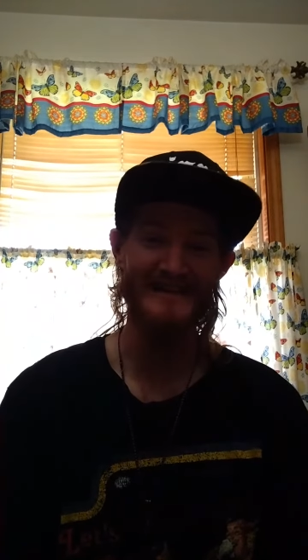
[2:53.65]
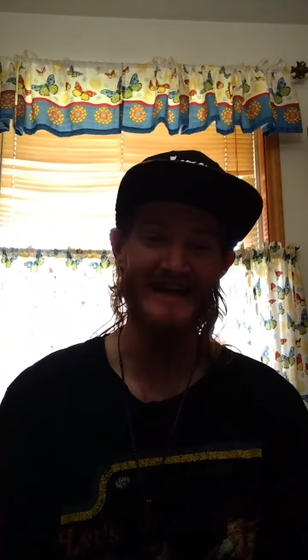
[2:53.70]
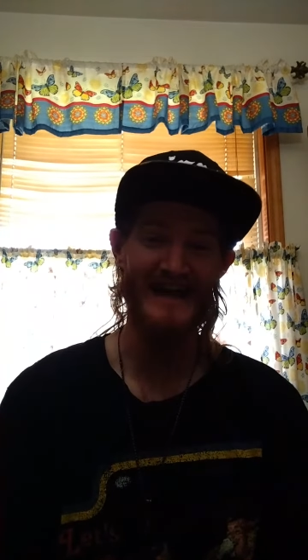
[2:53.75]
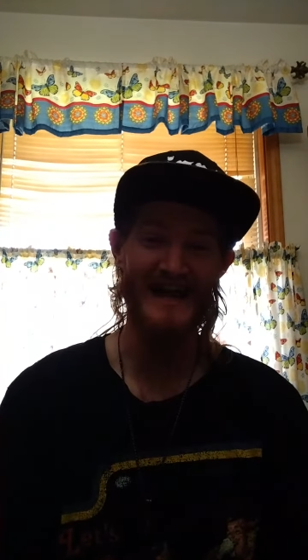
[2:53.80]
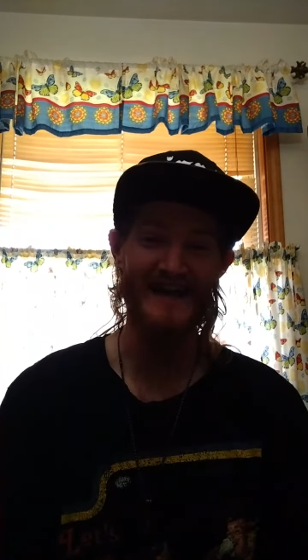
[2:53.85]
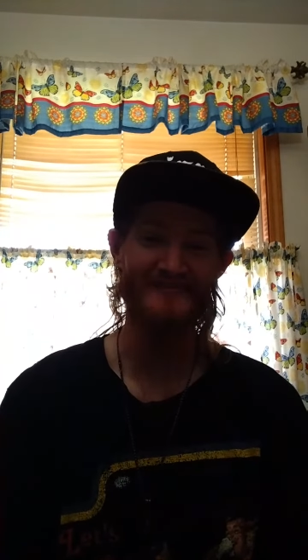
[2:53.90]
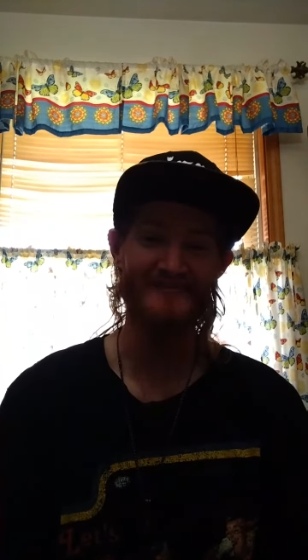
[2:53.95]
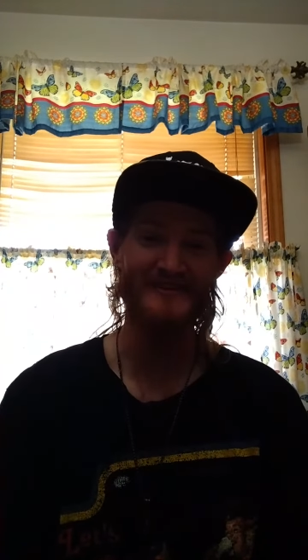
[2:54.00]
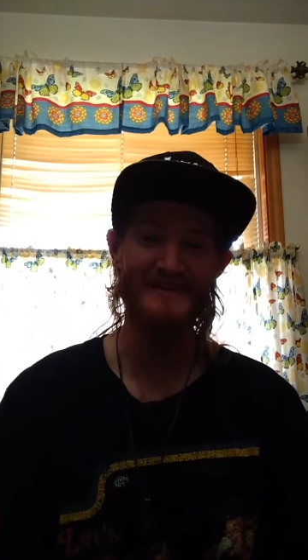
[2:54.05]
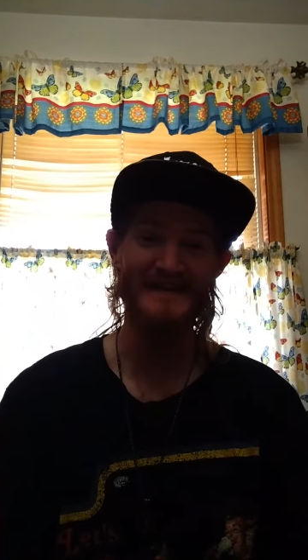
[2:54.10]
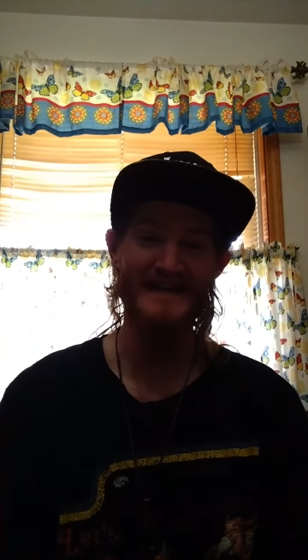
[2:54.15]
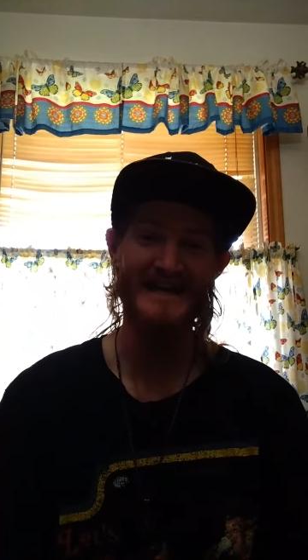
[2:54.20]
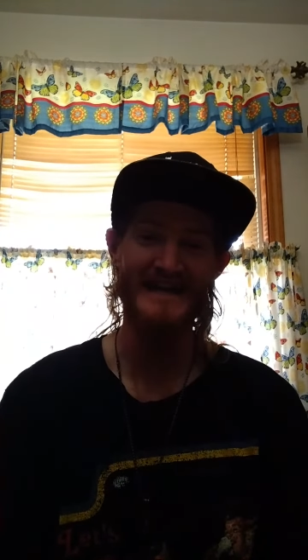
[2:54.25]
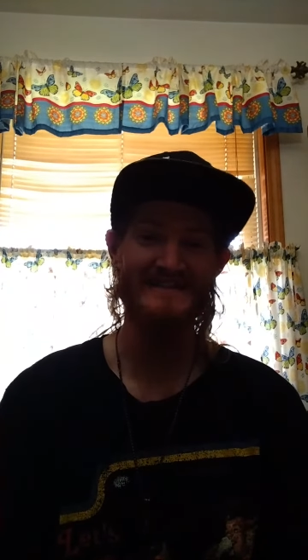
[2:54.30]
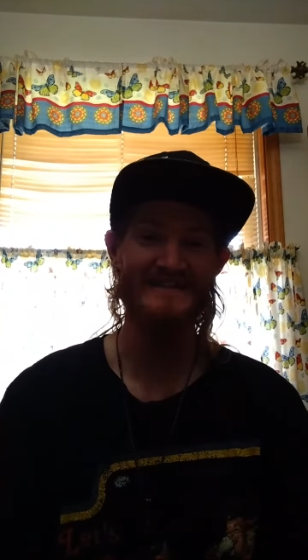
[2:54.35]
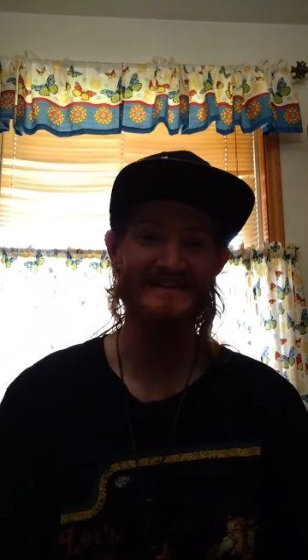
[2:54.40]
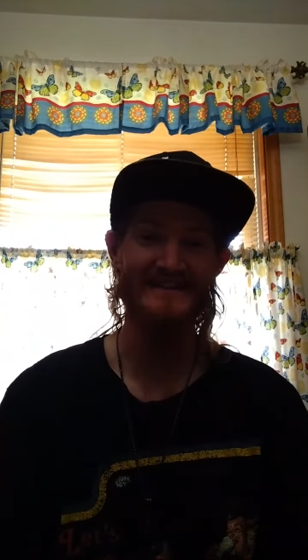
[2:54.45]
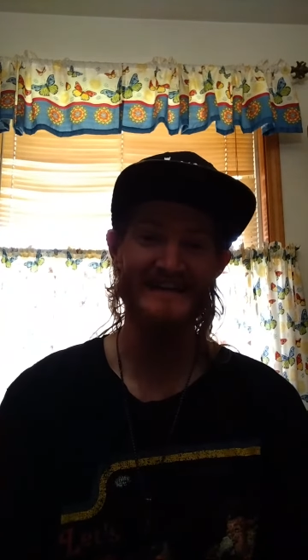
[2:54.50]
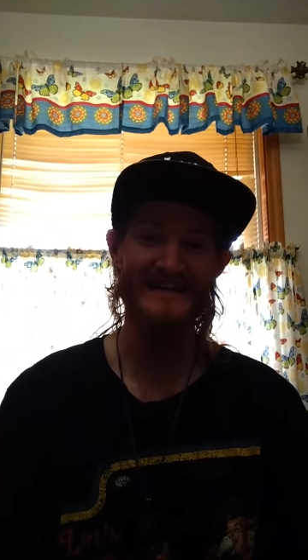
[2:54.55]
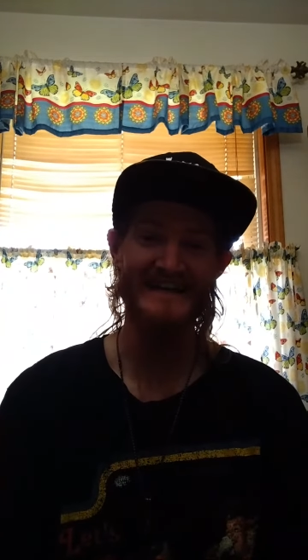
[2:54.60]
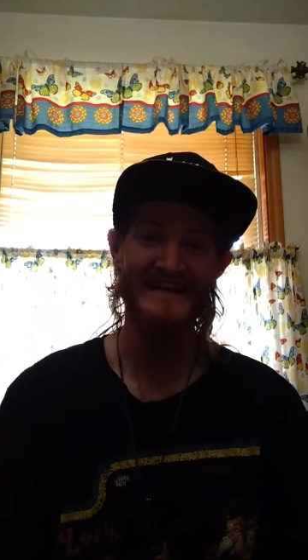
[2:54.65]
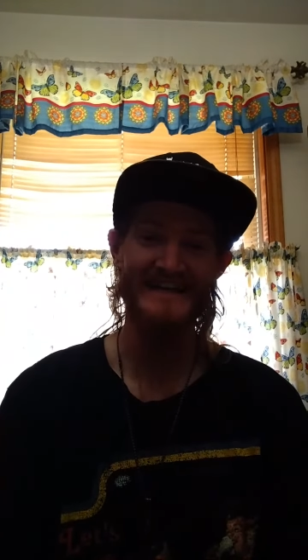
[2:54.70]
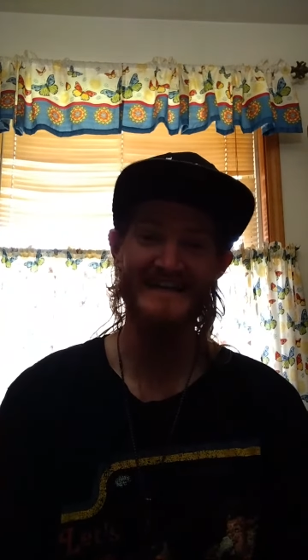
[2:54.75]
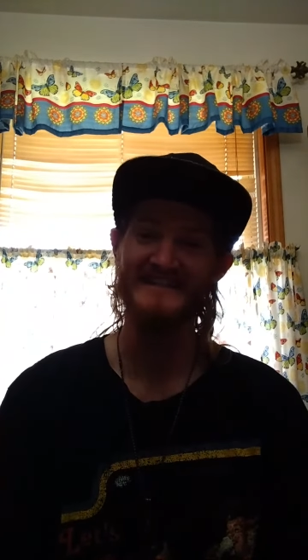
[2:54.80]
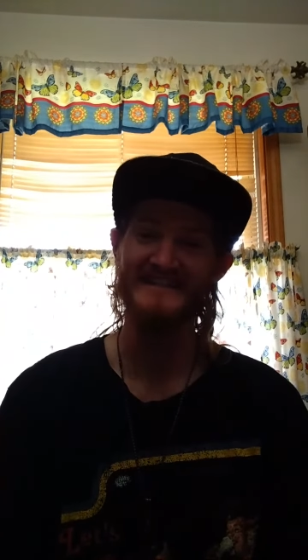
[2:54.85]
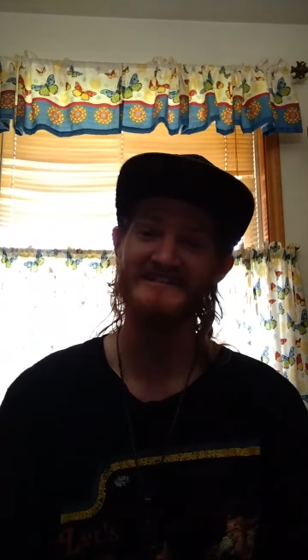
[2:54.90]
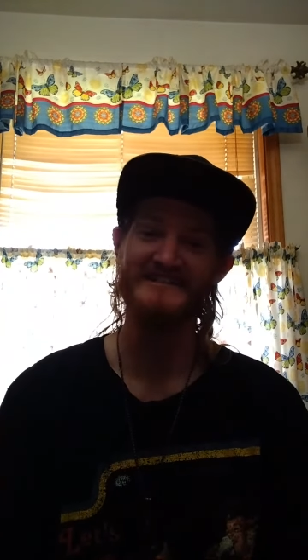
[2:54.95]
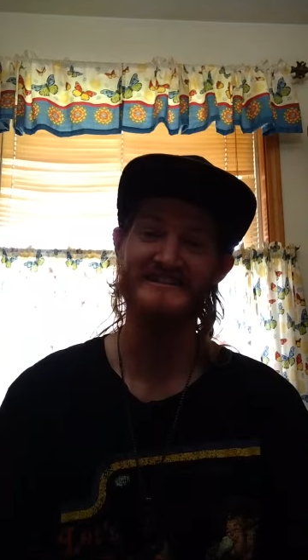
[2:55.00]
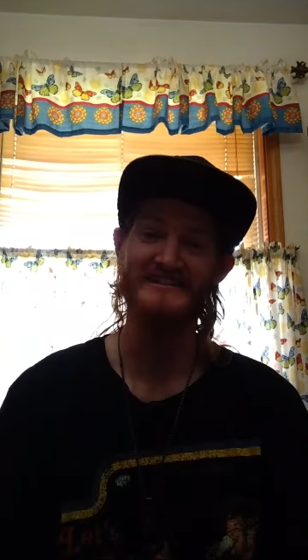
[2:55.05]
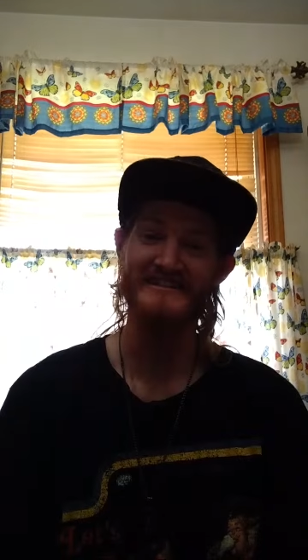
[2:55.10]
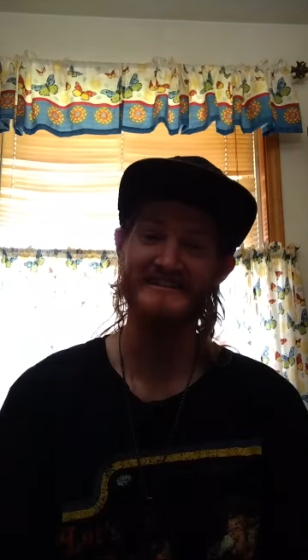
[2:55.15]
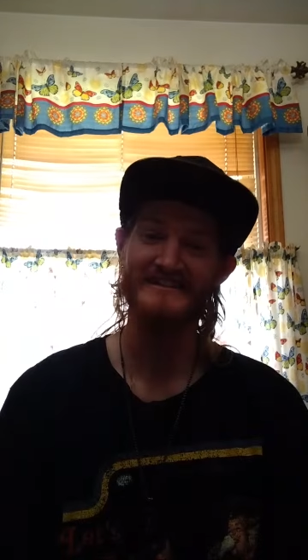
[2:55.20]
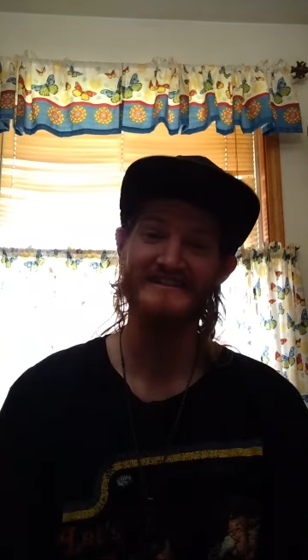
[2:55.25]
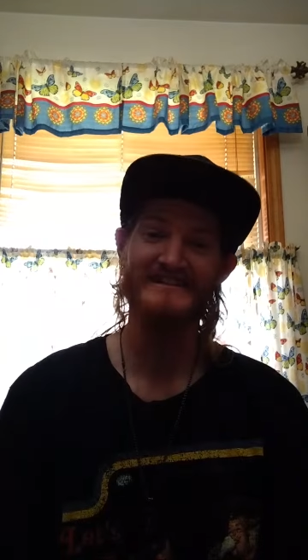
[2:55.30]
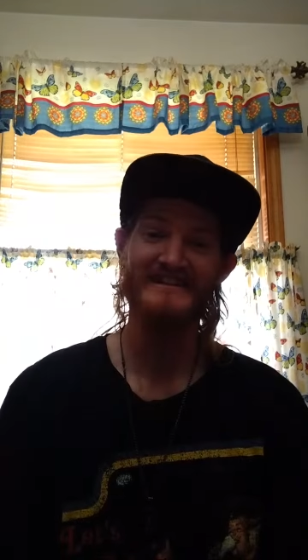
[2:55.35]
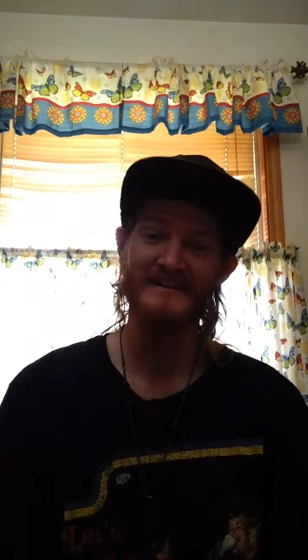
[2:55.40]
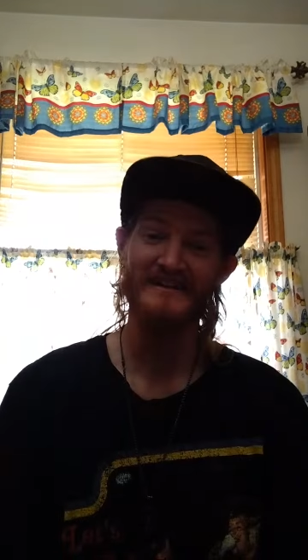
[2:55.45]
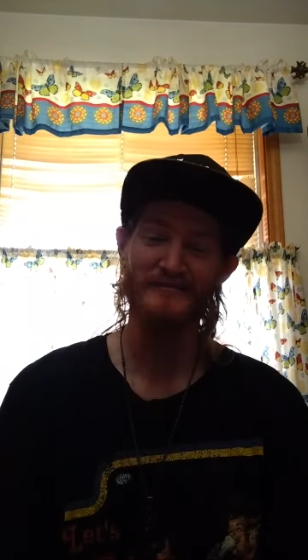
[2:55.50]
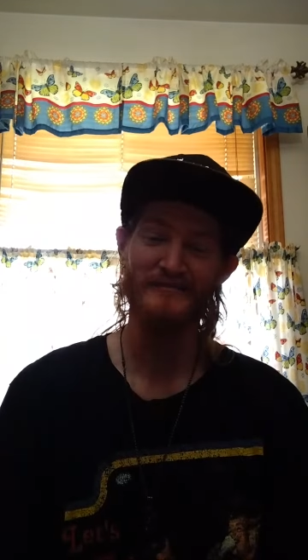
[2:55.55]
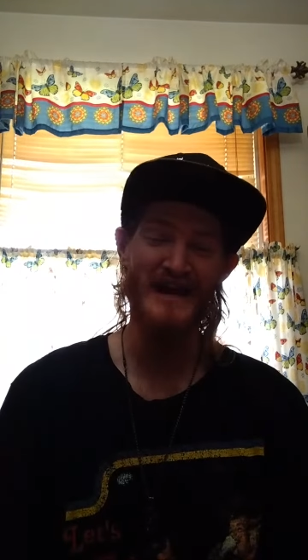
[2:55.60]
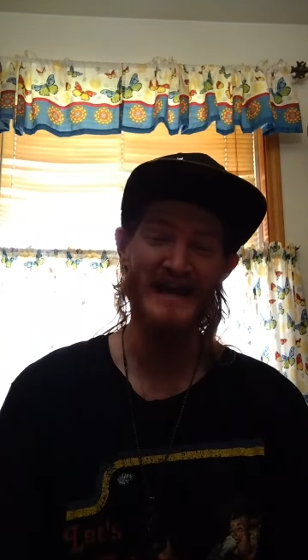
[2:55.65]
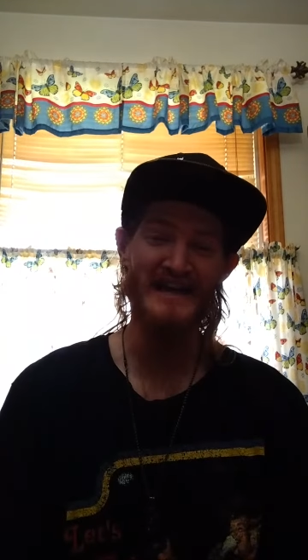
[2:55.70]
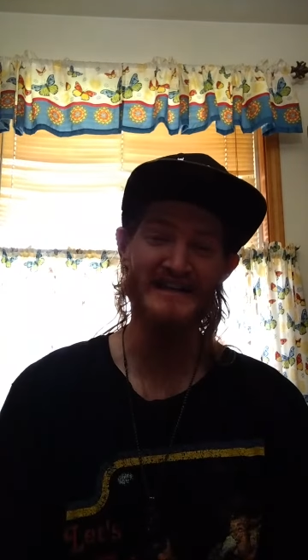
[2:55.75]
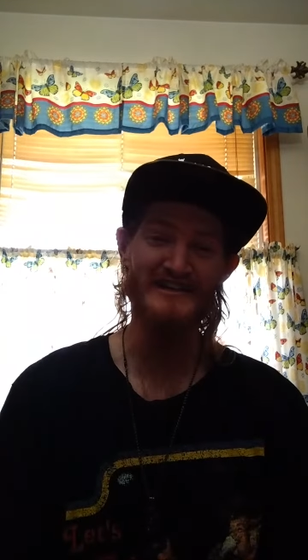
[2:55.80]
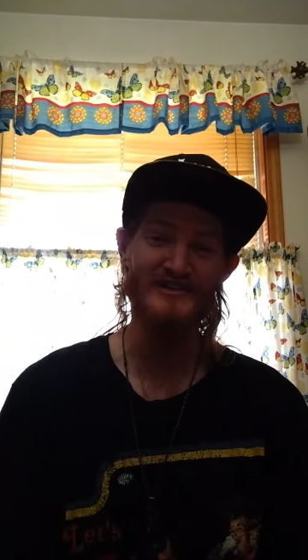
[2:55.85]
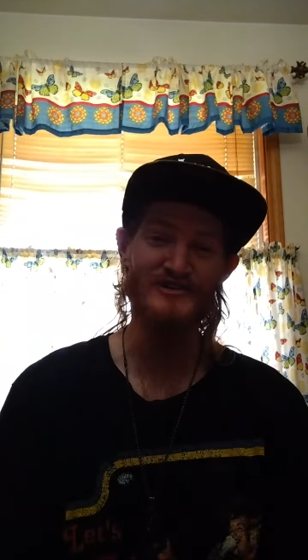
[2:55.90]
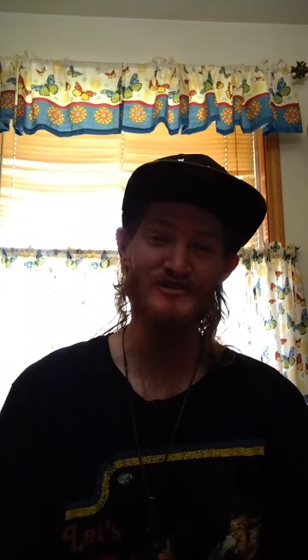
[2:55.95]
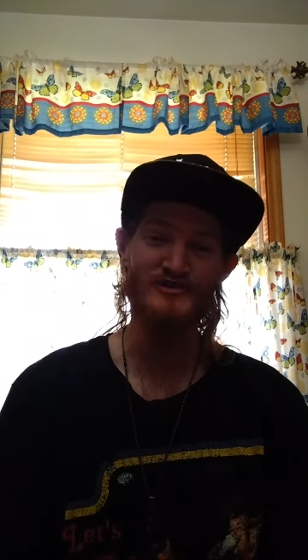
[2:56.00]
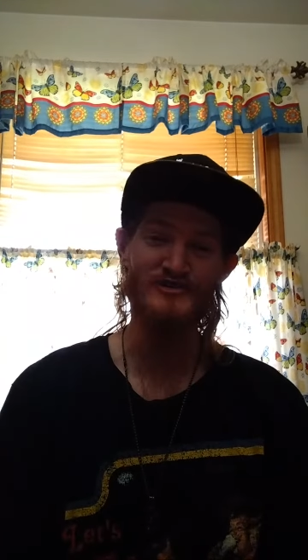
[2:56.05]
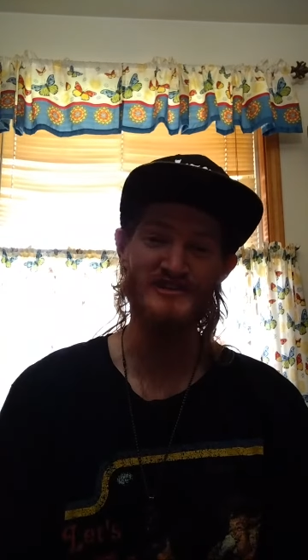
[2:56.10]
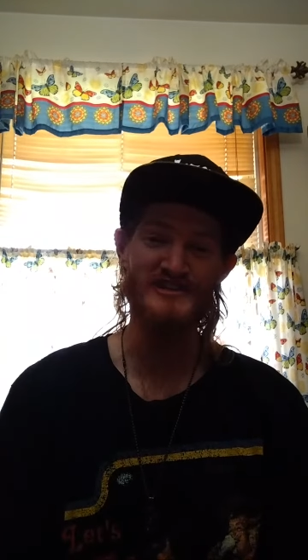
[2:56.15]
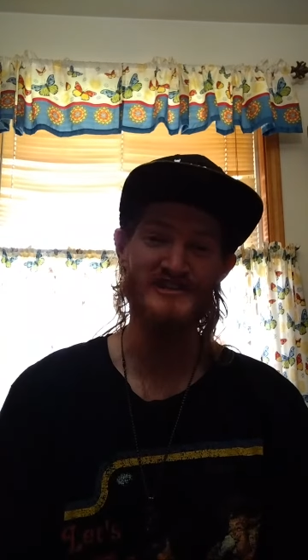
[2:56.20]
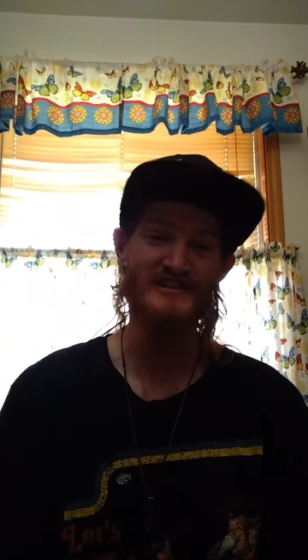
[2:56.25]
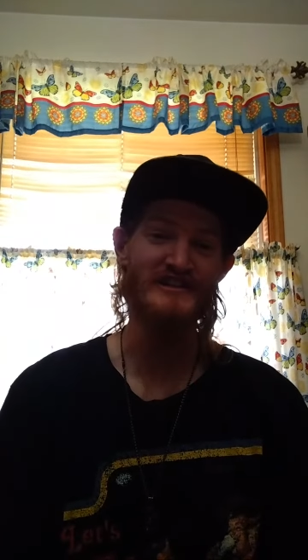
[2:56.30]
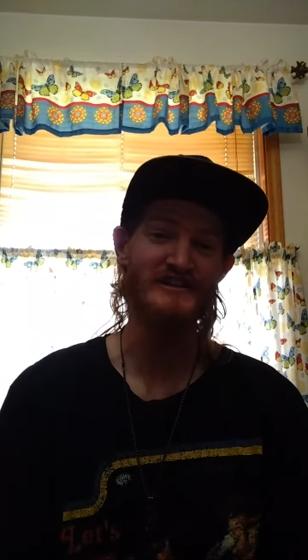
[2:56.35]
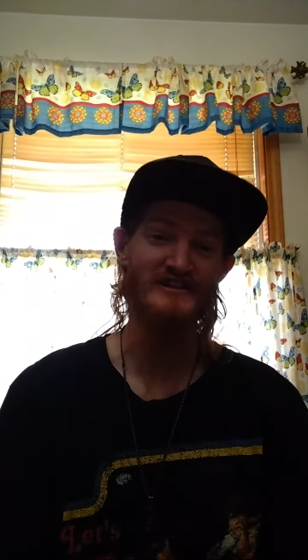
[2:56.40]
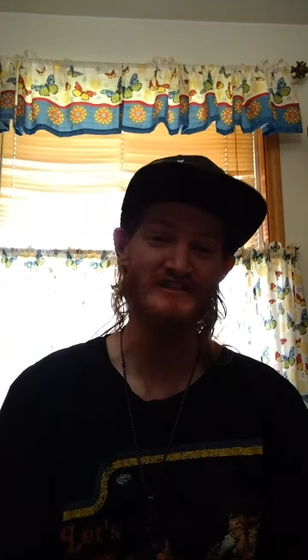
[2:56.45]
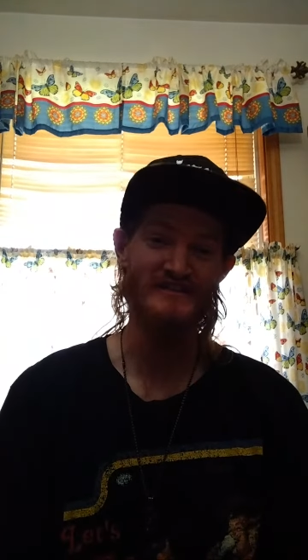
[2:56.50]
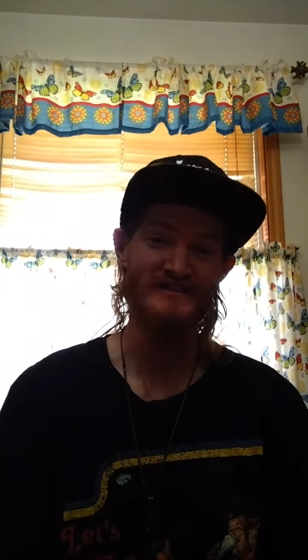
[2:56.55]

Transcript: Like I feel like they're gonna get you right in the Gucci.